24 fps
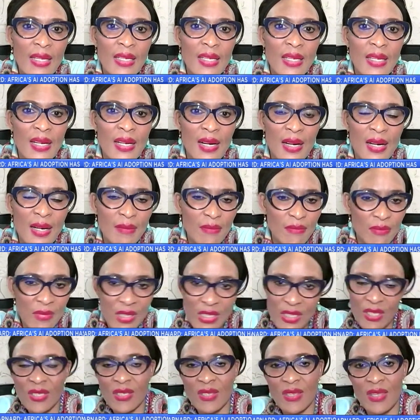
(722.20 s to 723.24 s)
And uh,
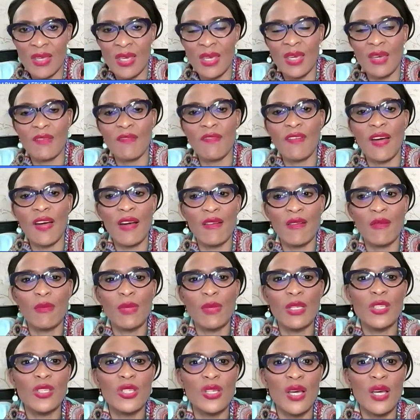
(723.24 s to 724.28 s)
this is the
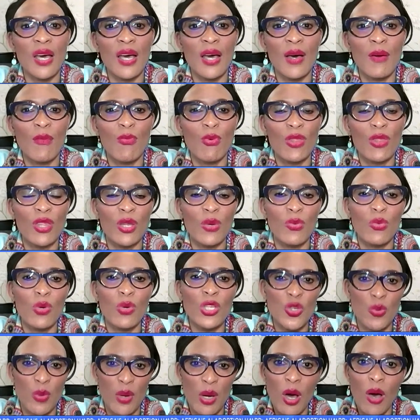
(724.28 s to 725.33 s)
environment uh, within
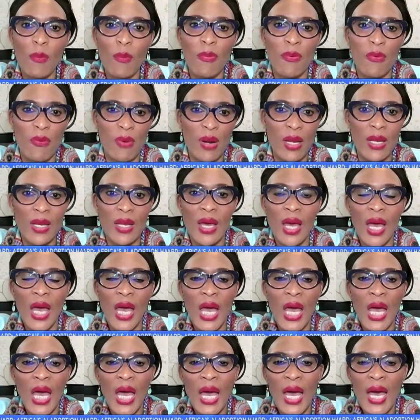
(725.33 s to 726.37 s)
which we operate.
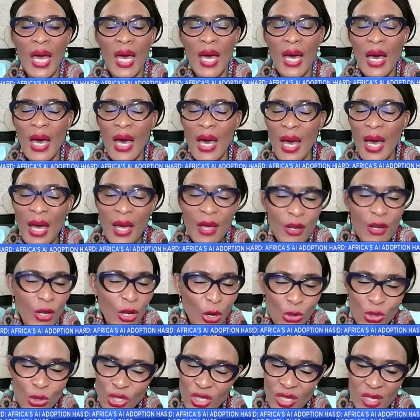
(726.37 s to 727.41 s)

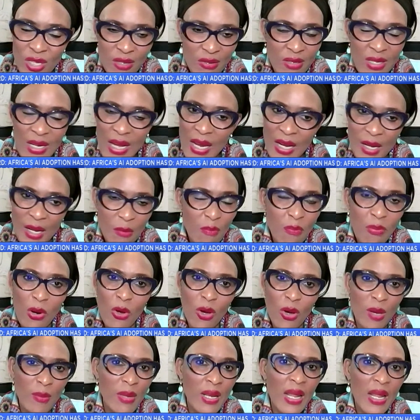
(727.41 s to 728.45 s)
No secret,
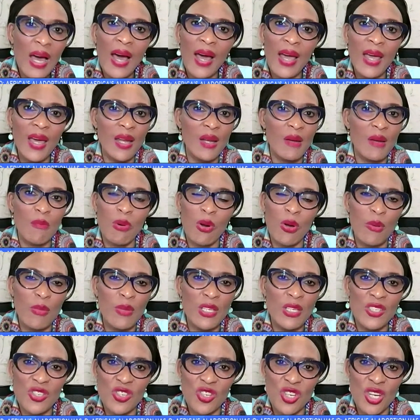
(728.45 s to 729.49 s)
unemployment, high
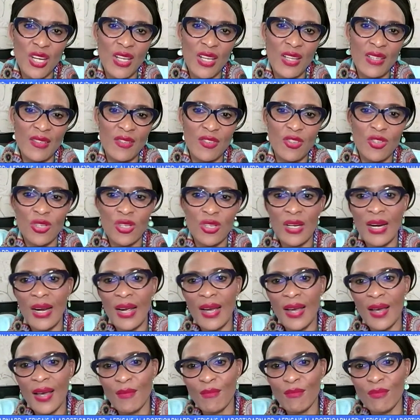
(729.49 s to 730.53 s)
unemployment is a challenge.
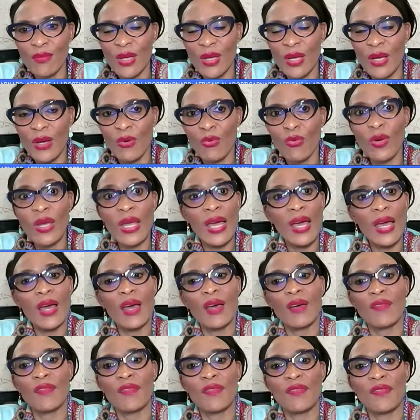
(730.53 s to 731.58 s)
Um, we
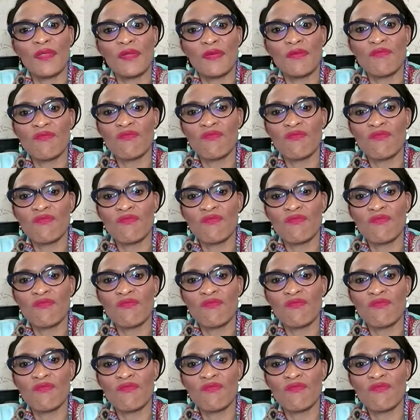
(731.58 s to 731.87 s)
have,